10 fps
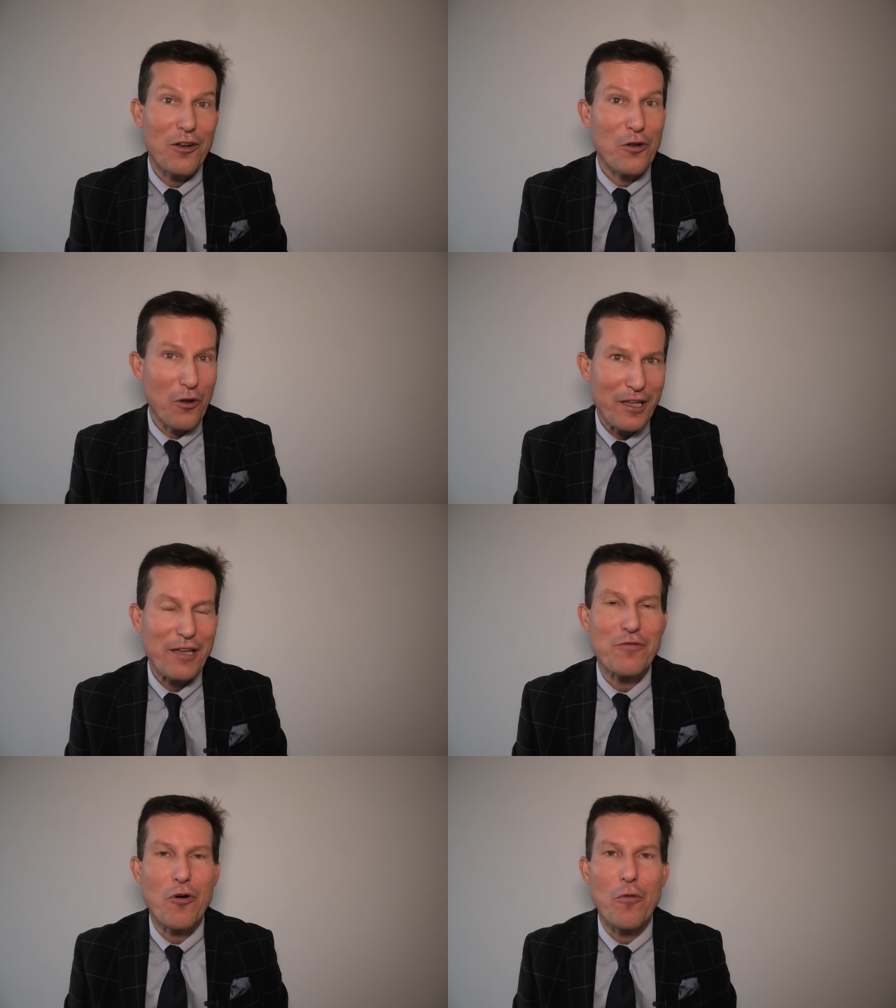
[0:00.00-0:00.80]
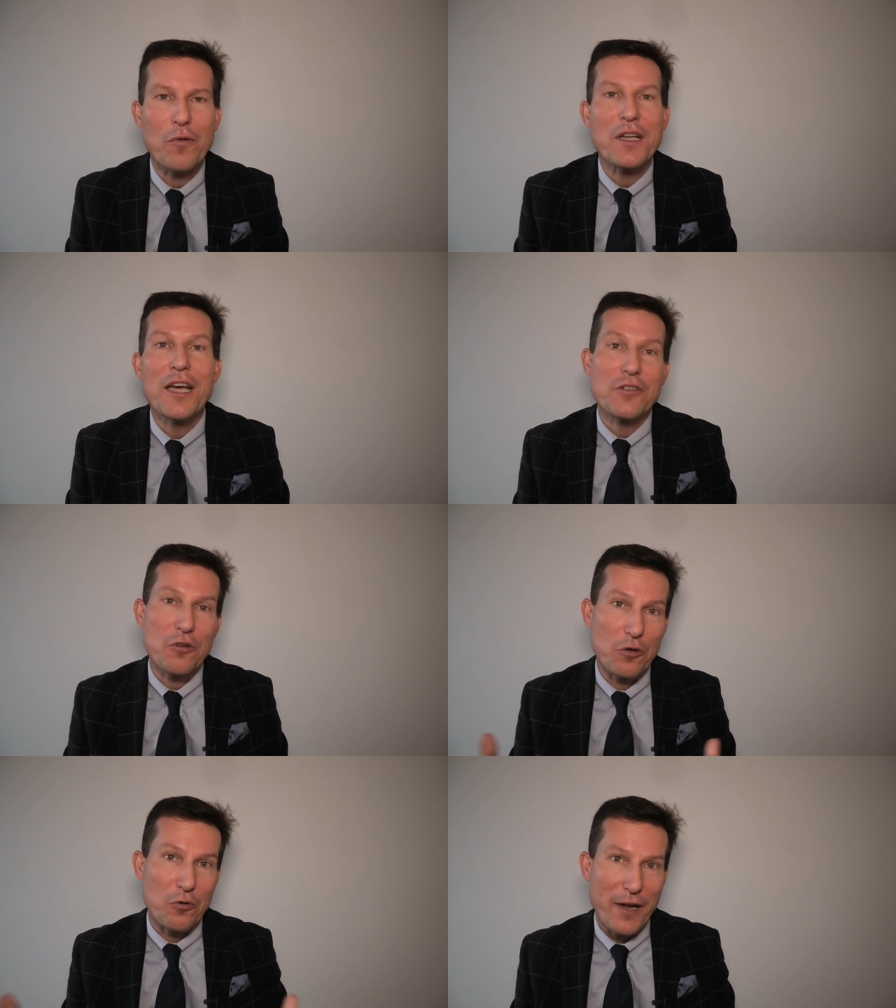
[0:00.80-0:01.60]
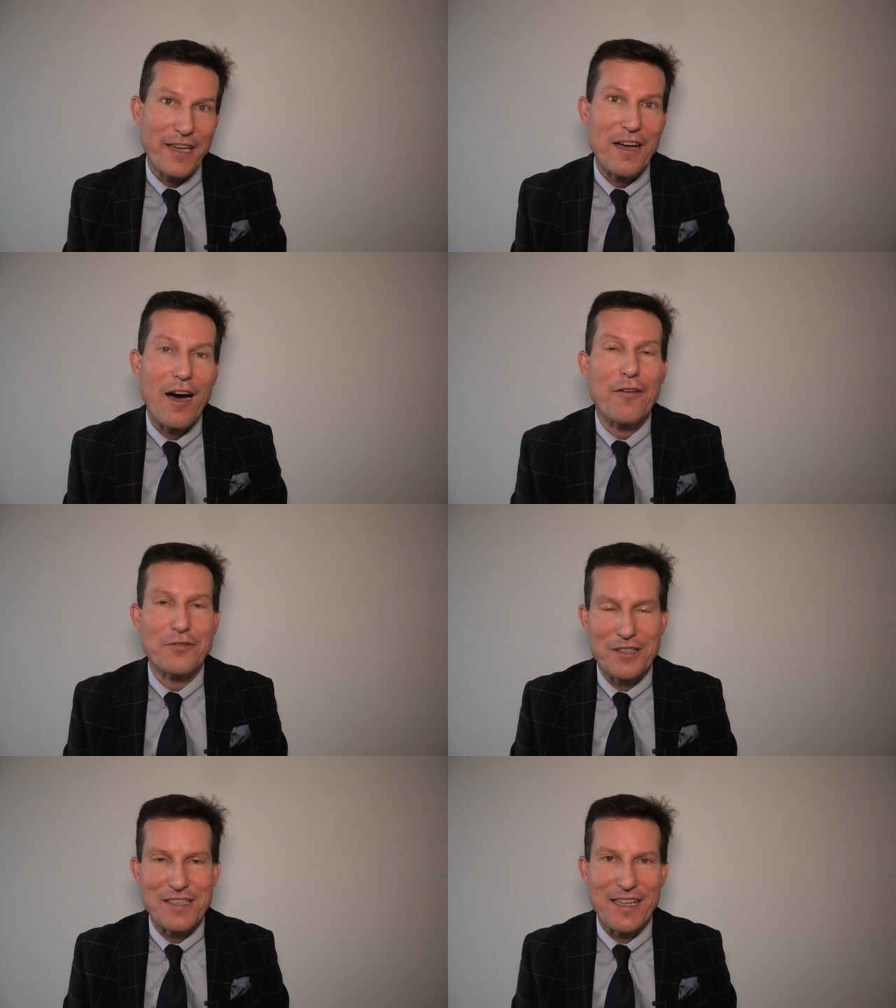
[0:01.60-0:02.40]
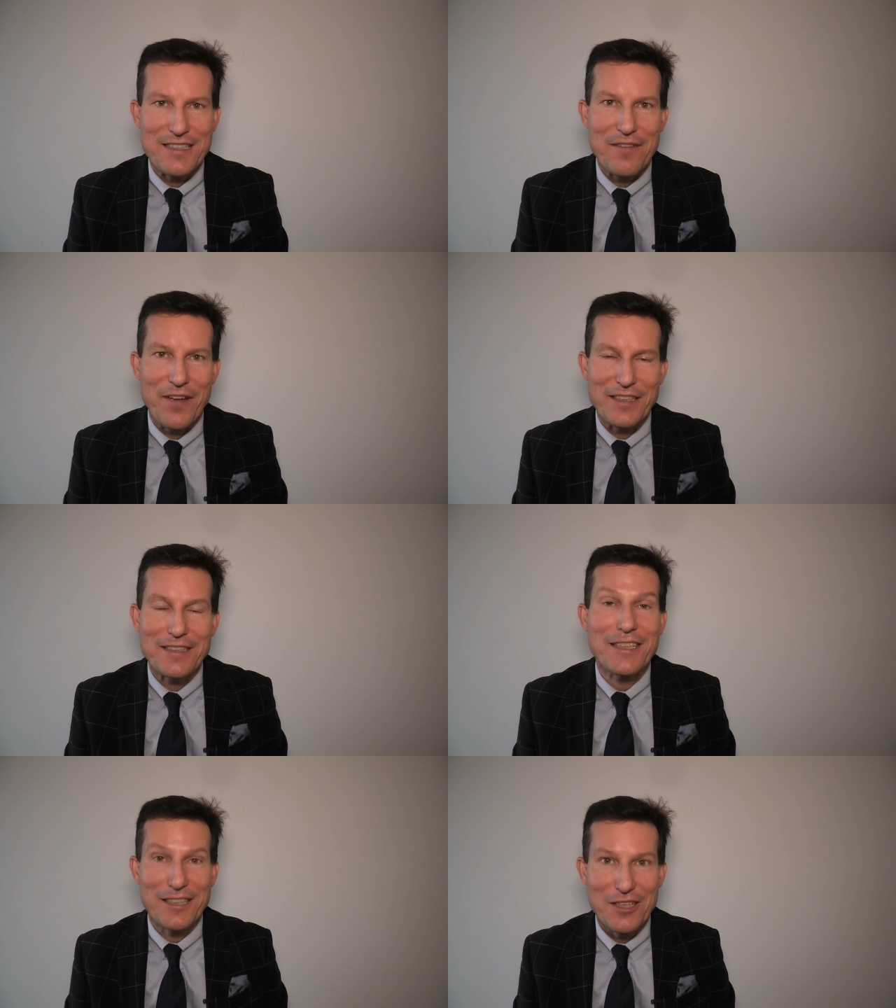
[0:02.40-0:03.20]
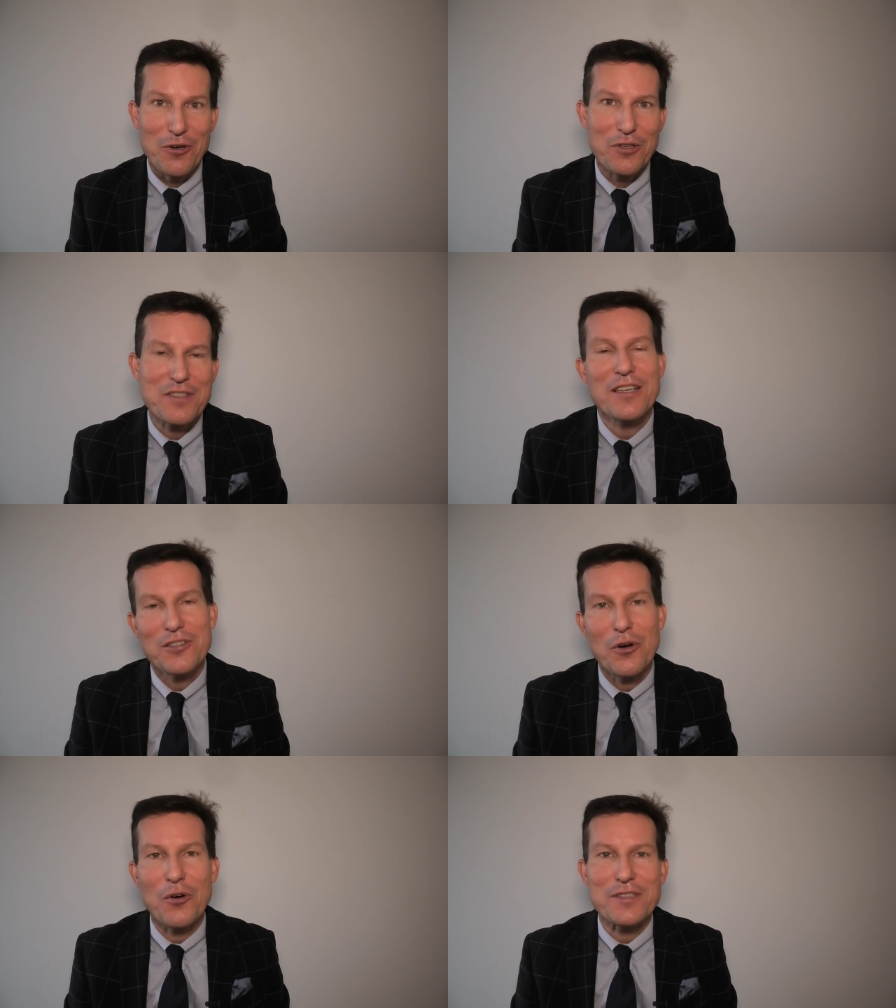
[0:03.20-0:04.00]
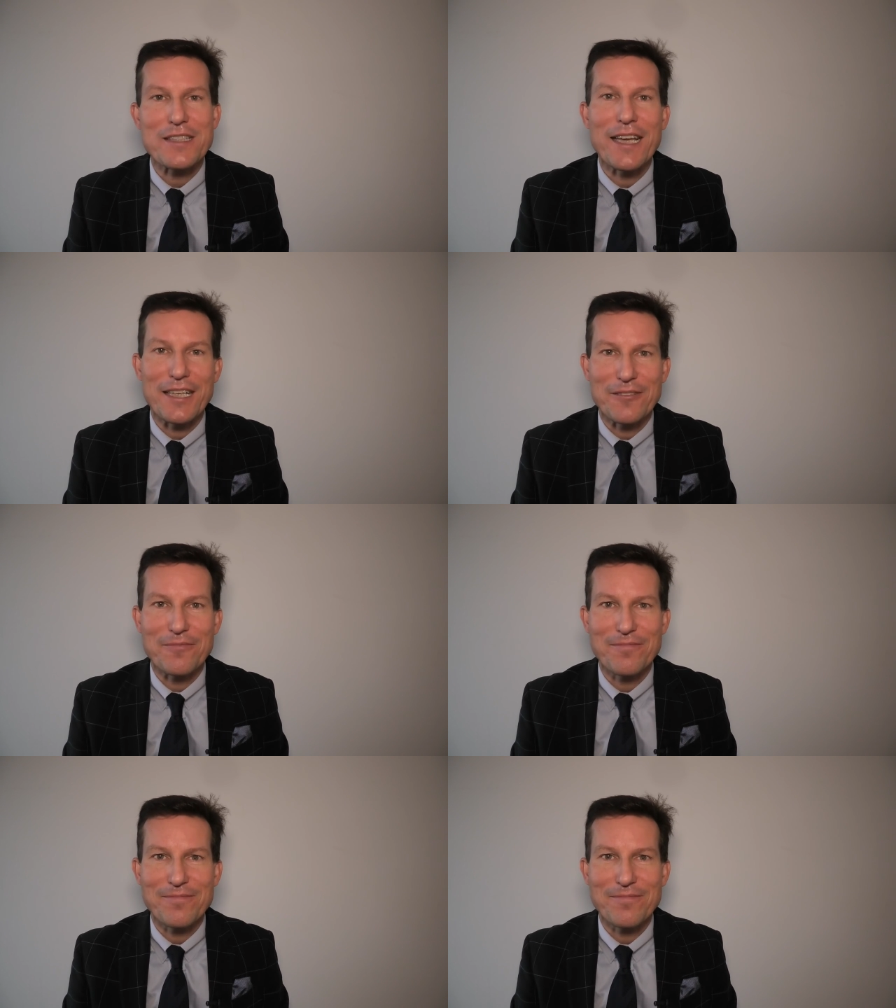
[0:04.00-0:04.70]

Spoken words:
Looking forward to a great after sales event. Yours, Thorsten Jekel.